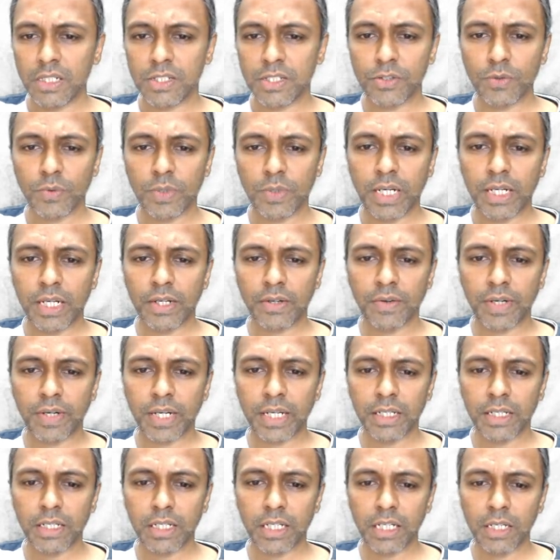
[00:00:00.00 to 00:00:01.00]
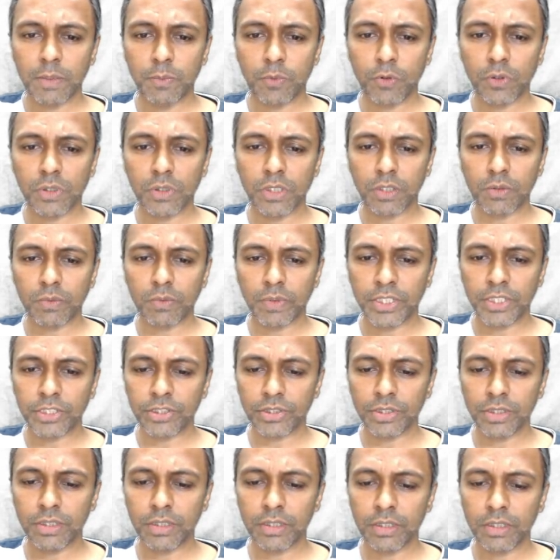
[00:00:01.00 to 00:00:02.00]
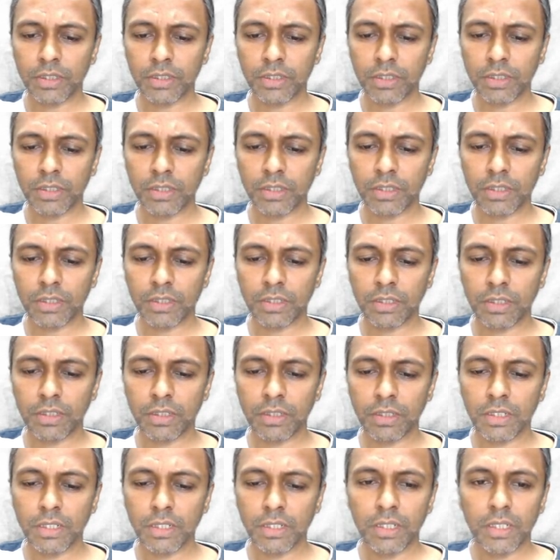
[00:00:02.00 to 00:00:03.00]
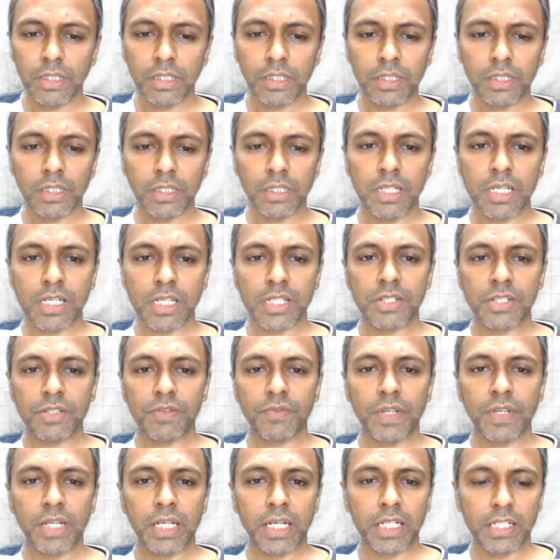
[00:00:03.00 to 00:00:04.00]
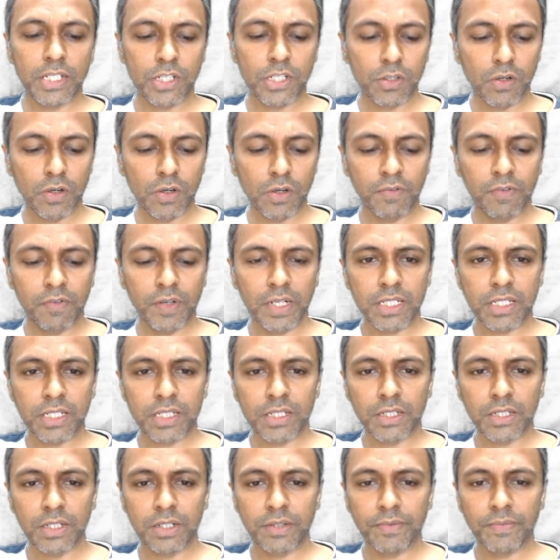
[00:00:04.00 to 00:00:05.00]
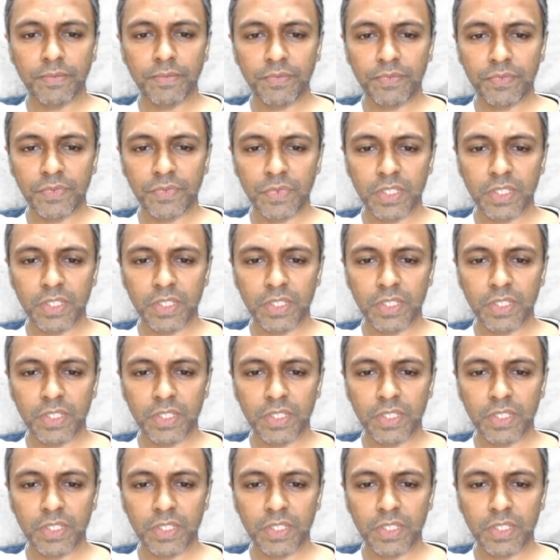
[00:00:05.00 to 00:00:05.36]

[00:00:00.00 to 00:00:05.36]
This you can try. I'll put the question. This we can solve faster.